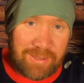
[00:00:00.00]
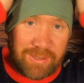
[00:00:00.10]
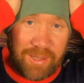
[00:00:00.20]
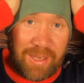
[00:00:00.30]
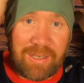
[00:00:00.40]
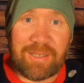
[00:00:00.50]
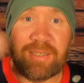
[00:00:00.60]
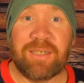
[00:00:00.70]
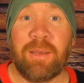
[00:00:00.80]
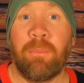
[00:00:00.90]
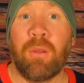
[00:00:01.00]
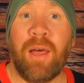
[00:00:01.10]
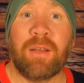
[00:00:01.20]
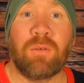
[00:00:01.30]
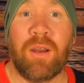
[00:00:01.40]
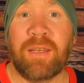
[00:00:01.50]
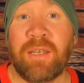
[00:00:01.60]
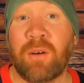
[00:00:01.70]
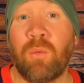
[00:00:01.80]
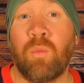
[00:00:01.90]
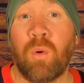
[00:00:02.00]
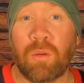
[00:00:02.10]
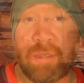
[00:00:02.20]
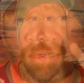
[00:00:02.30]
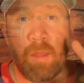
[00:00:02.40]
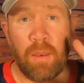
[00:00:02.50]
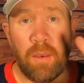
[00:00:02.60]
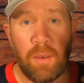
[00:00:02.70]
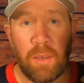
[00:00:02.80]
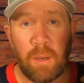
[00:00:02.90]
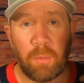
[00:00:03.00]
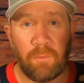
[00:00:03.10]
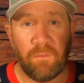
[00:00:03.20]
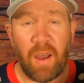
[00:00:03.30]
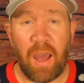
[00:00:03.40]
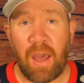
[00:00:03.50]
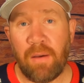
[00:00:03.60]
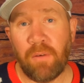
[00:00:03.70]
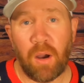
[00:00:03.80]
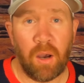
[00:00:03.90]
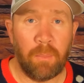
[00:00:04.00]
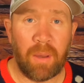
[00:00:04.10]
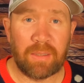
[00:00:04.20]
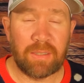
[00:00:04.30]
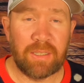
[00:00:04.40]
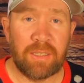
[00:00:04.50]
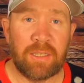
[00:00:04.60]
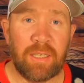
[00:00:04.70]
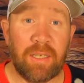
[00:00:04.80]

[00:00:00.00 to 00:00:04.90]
So that is the Black Rock Gear Wooly. Number five on my list